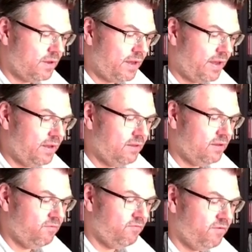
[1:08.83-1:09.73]

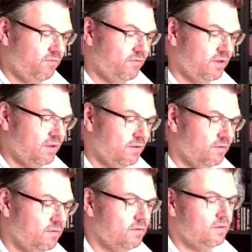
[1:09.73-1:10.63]
8050.
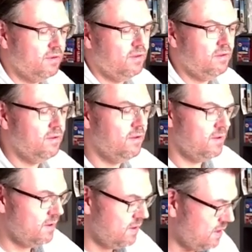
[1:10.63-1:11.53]
Okay.
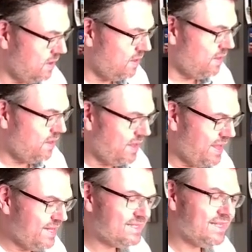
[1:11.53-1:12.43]

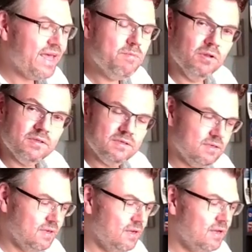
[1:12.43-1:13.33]
It's labeled.
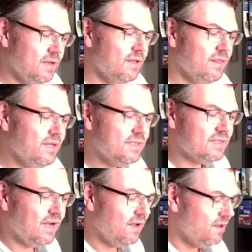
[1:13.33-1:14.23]
Yeah? These
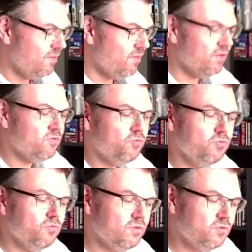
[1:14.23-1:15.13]
are the
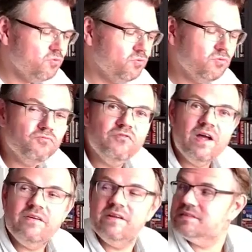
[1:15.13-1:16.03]
two, two
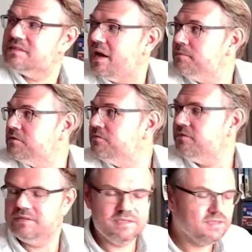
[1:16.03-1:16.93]
various types of
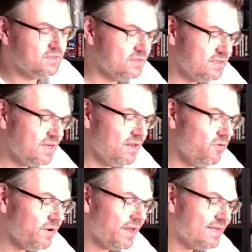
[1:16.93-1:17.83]
transistors. They
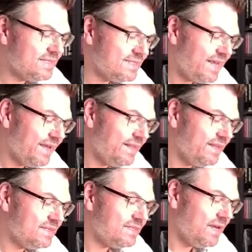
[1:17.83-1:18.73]
look exactly
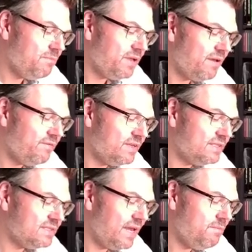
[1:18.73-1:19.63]
the same. They have the
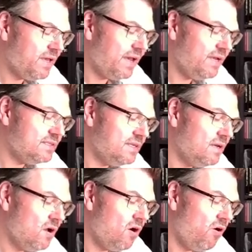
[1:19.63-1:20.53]
same casing.
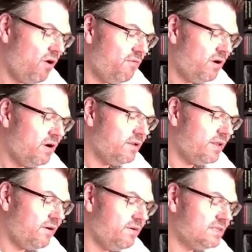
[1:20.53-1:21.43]
However,
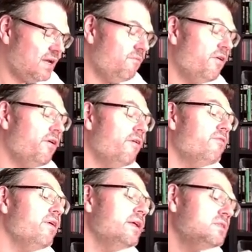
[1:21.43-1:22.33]
there is somewhere a
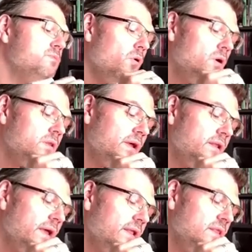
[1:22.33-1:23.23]
flat spot and
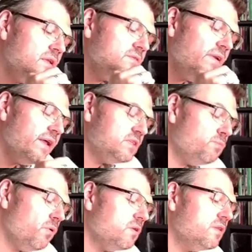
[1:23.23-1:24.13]
at this flat
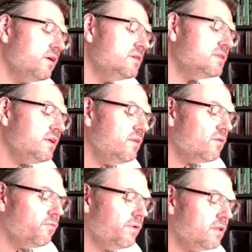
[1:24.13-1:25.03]
spot there is either
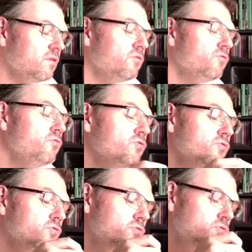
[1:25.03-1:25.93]
written
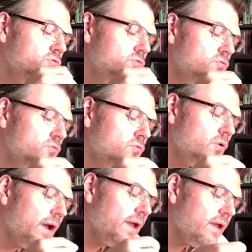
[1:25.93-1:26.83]

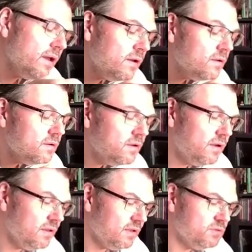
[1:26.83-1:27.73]
2222A
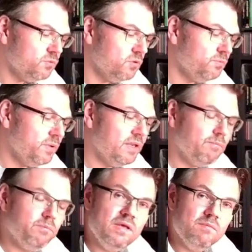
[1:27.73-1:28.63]
yeah, this would be the
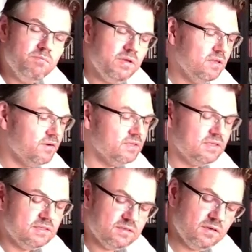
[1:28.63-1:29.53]
PNP
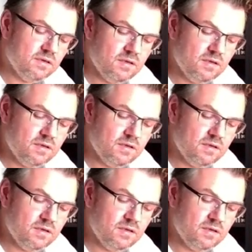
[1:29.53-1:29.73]
transistor,